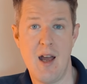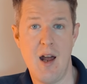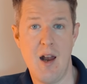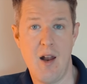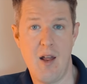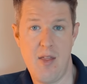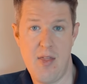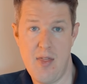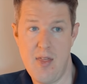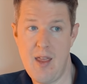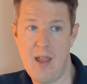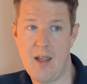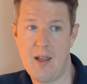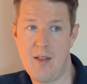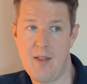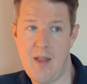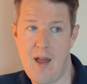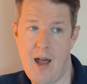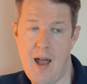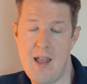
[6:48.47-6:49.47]
And I
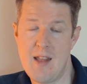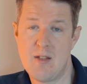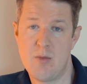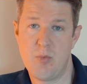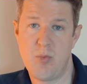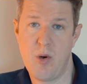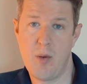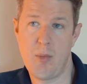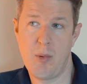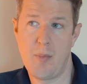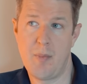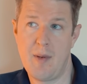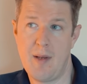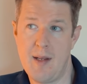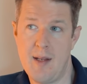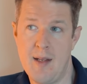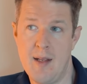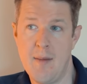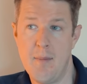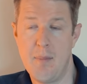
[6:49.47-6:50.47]
think that it's
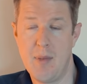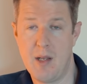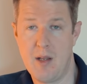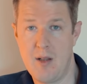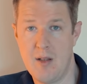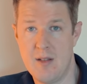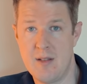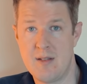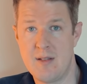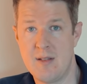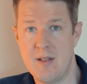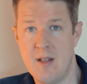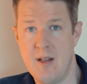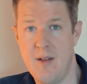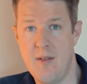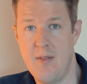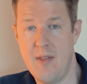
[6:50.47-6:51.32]
probably because